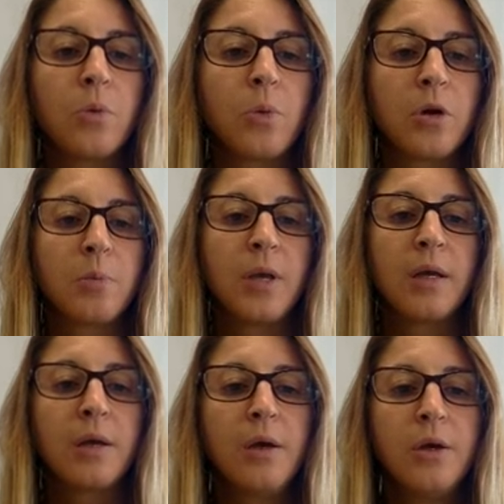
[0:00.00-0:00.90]
word
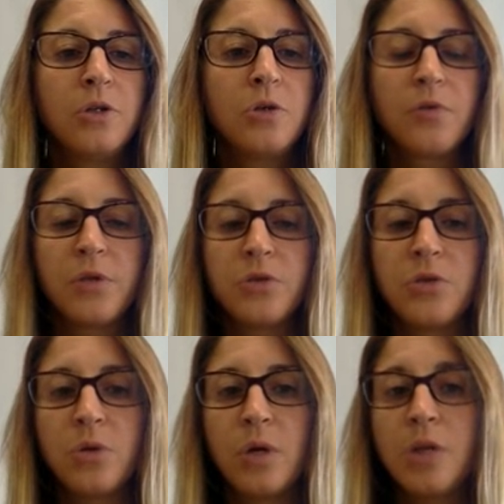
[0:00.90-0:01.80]
be? So for this
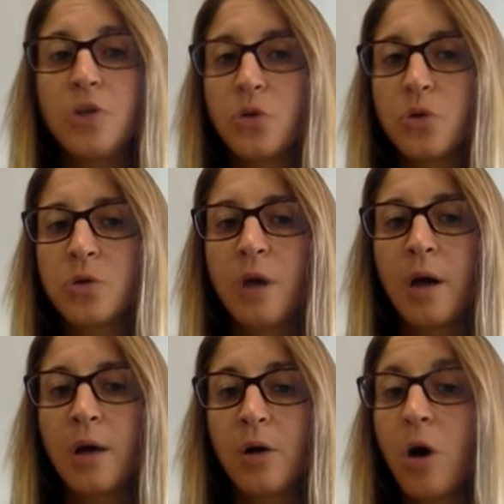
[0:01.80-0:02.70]
student, he chose
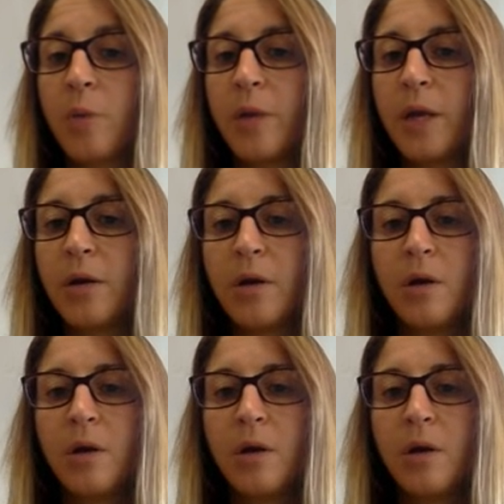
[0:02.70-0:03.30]
carbon.